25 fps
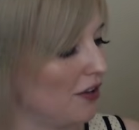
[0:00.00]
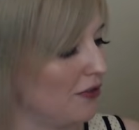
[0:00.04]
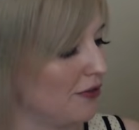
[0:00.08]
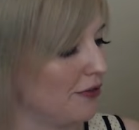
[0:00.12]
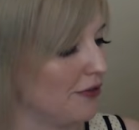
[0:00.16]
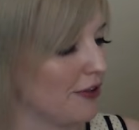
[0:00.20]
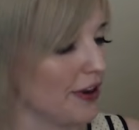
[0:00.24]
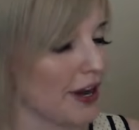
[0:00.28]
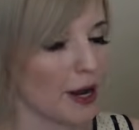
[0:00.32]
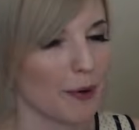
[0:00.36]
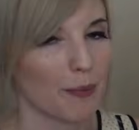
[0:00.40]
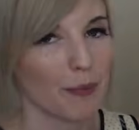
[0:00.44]

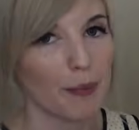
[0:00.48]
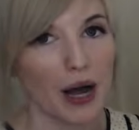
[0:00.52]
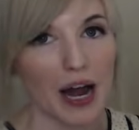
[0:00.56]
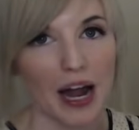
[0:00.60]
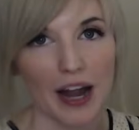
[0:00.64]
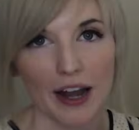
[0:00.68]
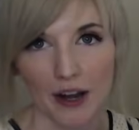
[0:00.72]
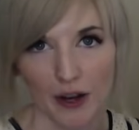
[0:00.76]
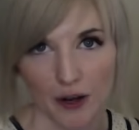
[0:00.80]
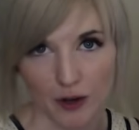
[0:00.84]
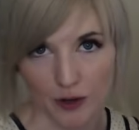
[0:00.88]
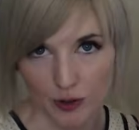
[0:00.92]

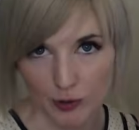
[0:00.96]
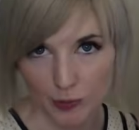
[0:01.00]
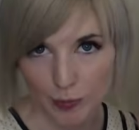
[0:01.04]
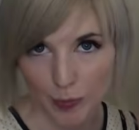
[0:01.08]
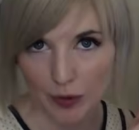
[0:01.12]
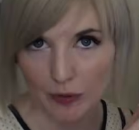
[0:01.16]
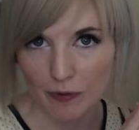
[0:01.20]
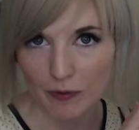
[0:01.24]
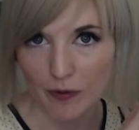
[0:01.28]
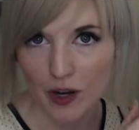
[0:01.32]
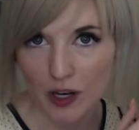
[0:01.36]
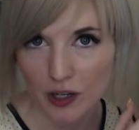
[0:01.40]
vampires, but
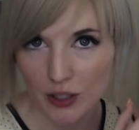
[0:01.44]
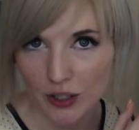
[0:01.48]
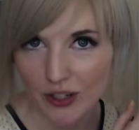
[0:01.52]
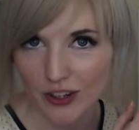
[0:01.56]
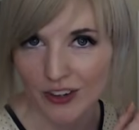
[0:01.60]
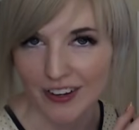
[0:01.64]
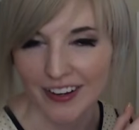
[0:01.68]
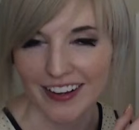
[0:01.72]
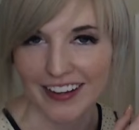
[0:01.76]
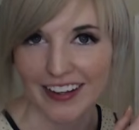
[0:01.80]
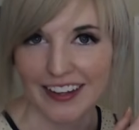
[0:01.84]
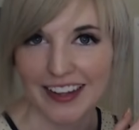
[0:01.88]

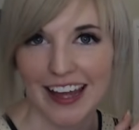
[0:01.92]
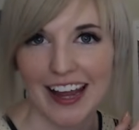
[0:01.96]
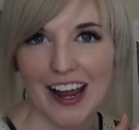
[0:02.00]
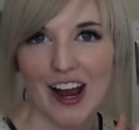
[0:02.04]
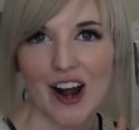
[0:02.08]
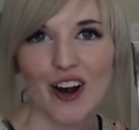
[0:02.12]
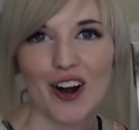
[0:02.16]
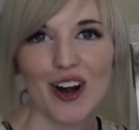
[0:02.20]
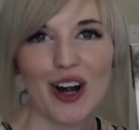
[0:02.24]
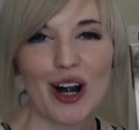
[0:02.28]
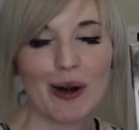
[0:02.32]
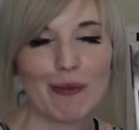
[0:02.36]
functionally they
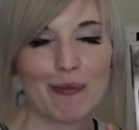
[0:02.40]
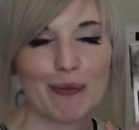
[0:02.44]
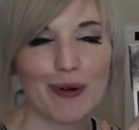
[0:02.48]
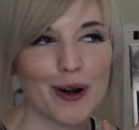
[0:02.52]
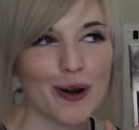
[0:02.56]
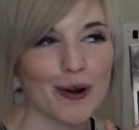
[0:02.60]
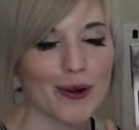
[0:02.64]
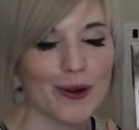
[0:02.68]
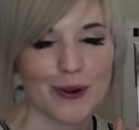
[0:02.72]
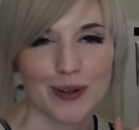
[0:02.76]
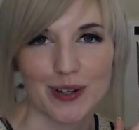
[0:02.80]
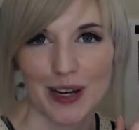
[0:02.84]
are our
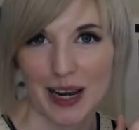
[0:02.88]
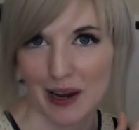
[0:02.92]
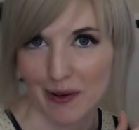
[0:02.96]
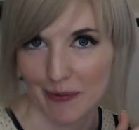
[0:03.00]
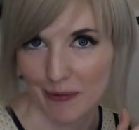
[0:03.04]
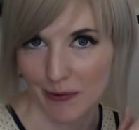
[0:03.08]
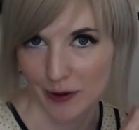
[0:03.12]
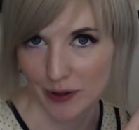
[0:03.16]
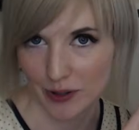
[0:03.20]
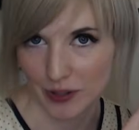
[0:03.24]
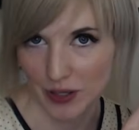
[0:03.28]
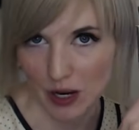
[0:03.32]
prototype
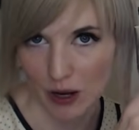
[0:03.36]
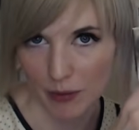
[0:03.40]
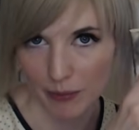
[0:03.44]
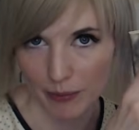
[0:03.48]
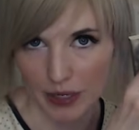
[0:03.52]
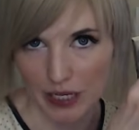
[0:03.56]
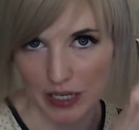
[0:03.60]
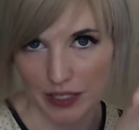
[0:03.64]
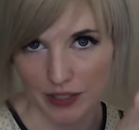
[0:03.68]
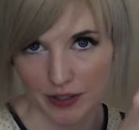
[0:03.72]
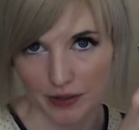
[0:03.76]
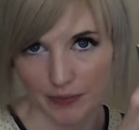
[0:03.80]
for
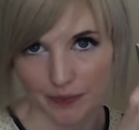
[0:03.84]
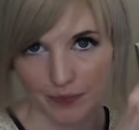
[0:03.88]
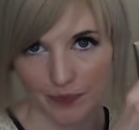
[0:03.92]
zombies.